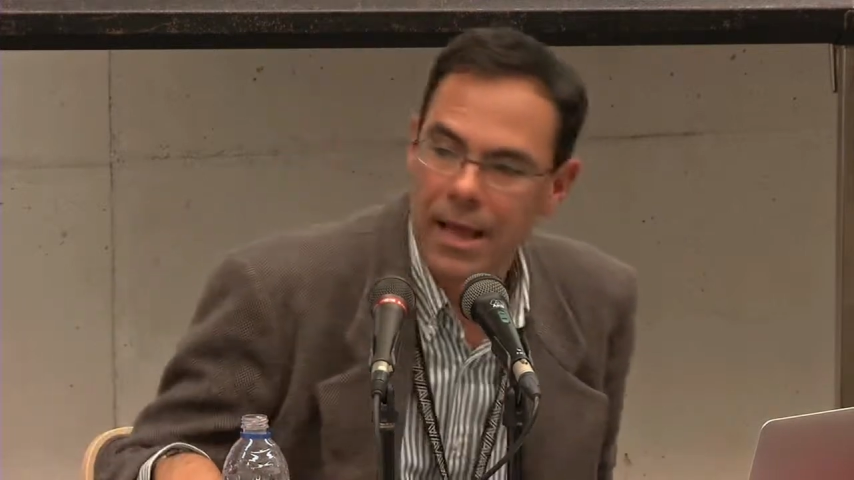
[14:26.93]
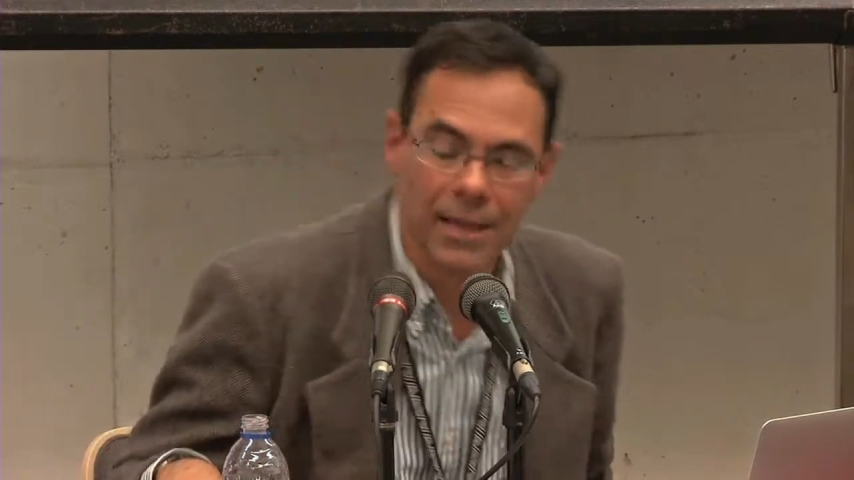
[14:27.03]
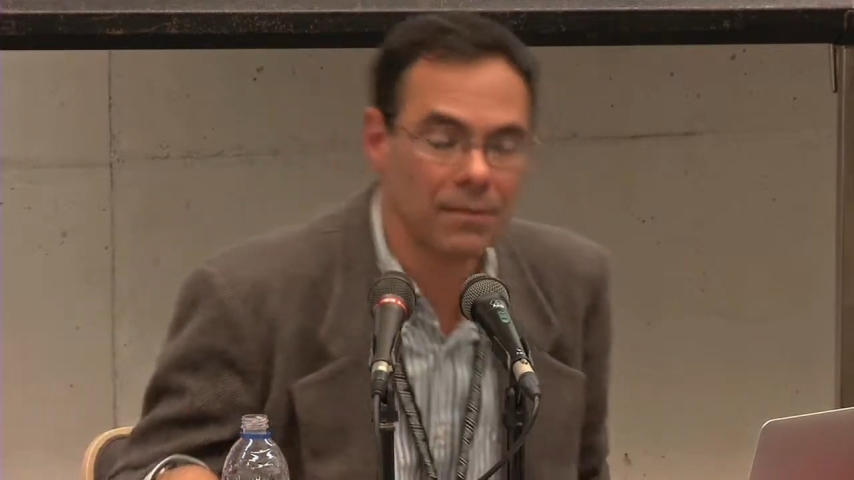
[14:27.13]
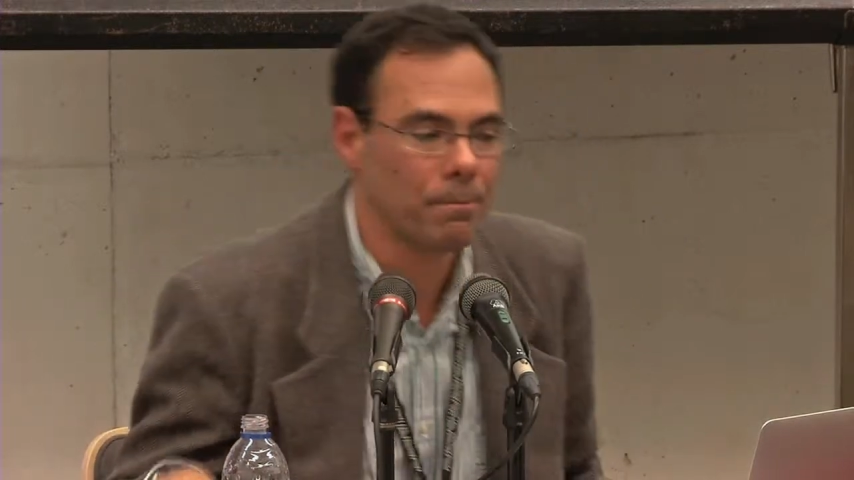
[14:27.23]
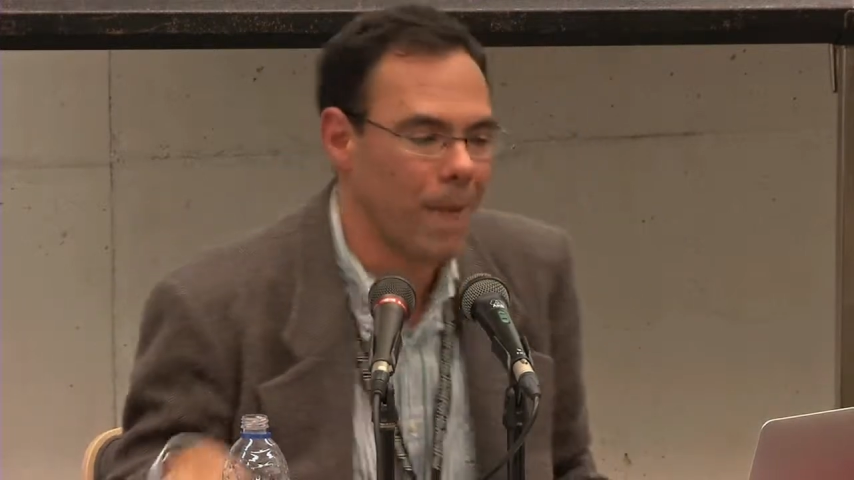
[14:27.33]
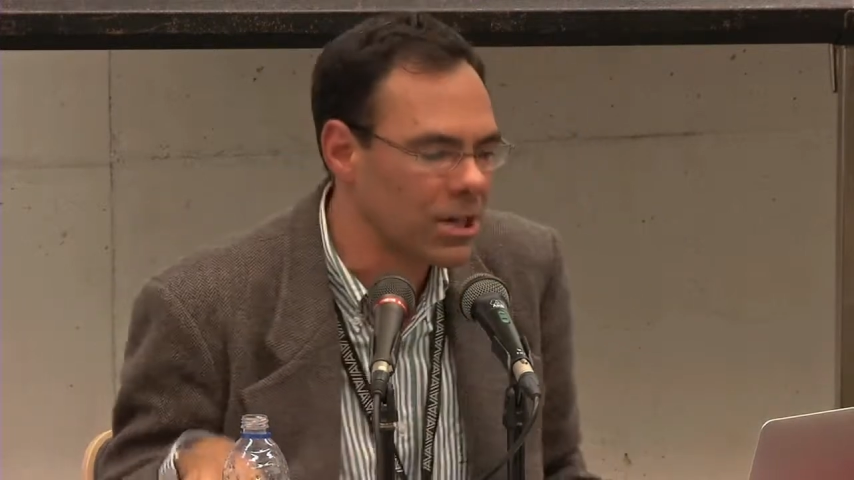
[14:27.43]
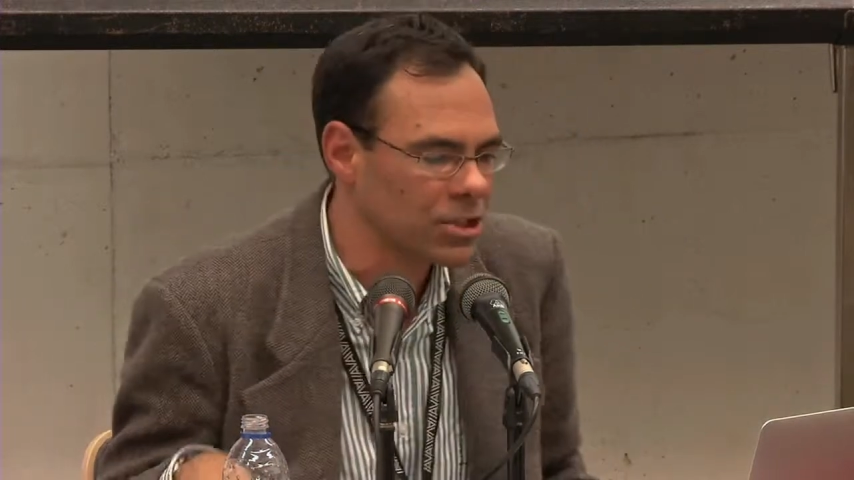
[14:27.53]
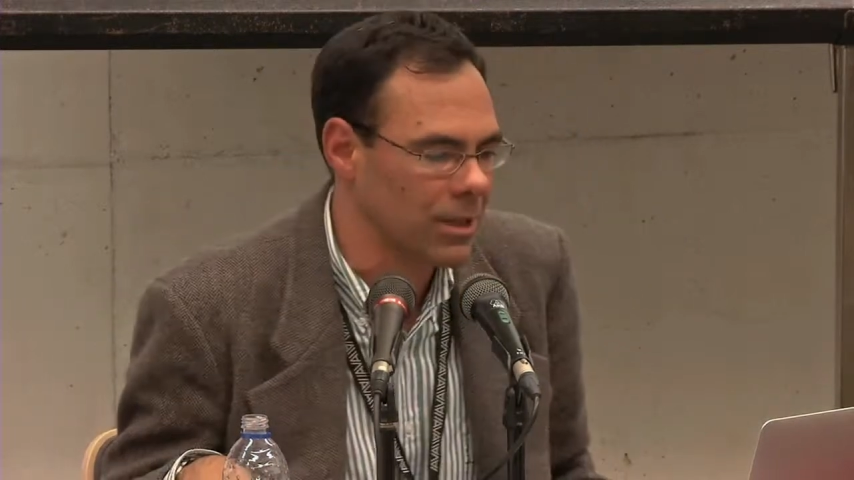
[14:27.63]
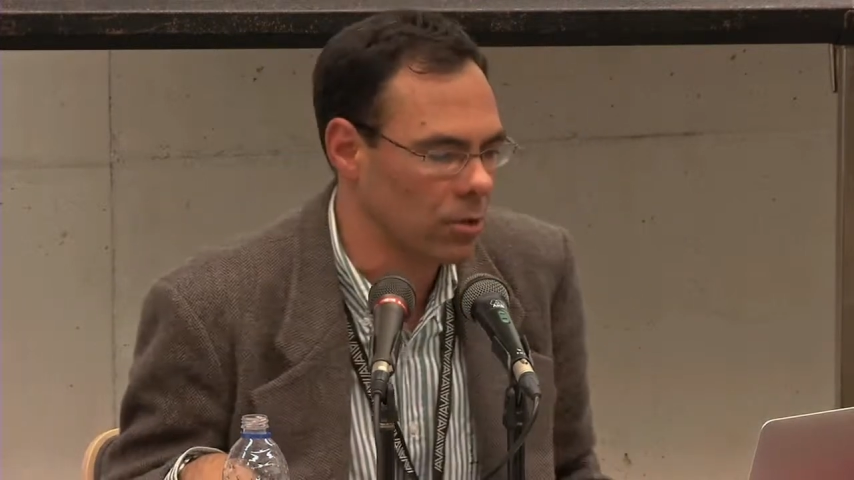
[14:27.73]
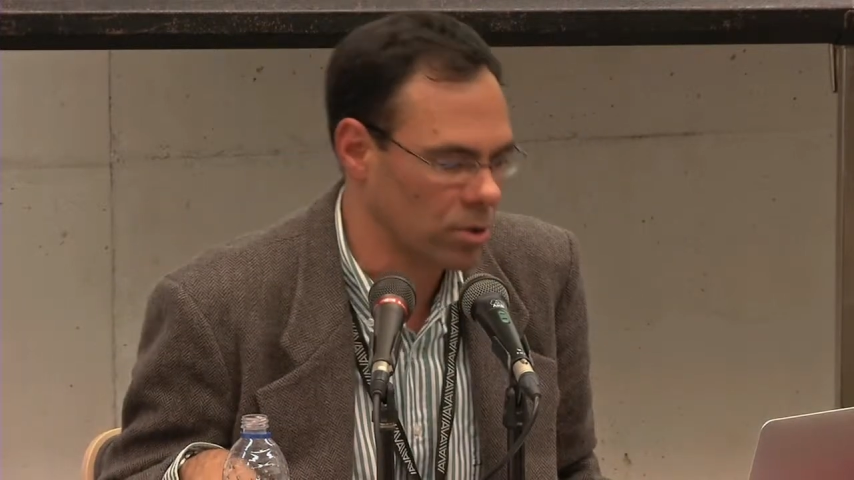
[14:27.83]
and
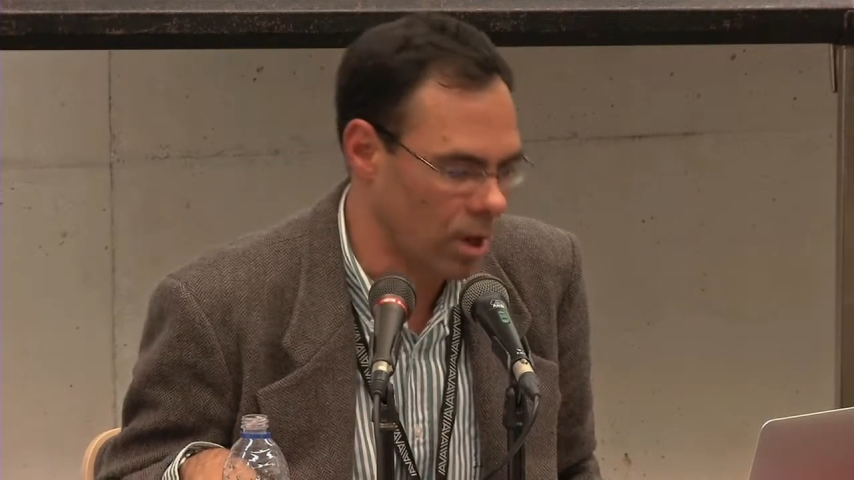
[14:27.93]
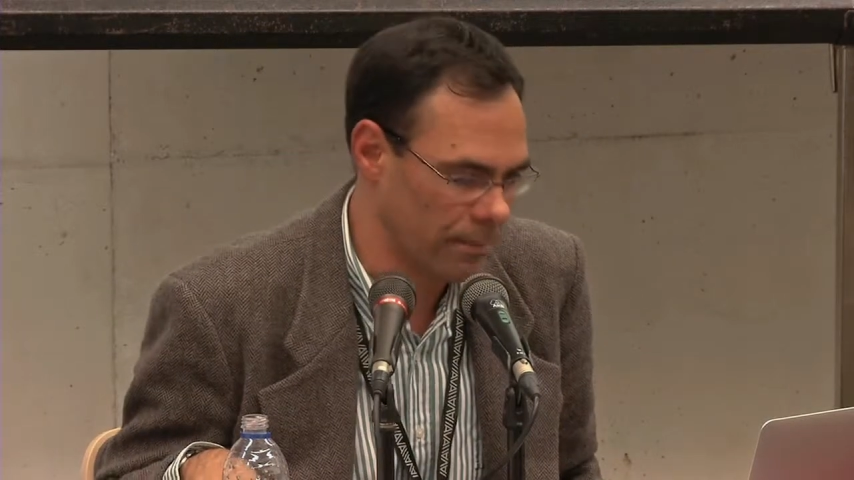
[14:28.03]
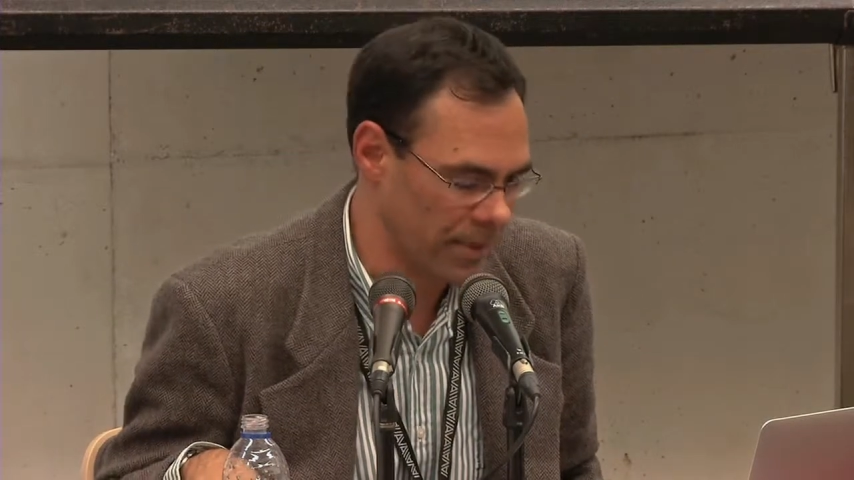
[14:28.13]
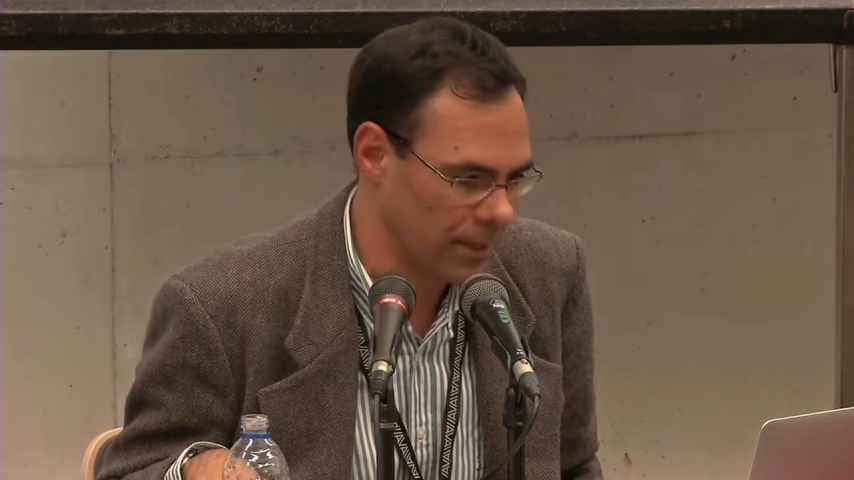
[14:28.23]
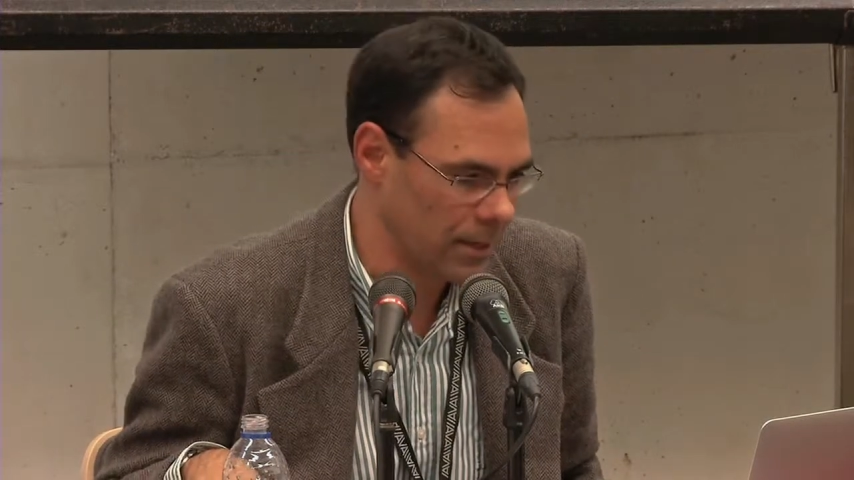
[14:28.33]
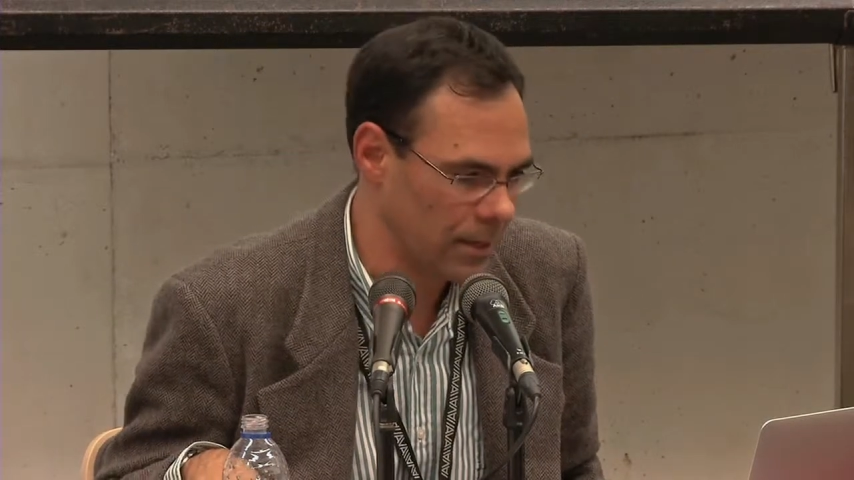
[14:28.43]
marginal topic,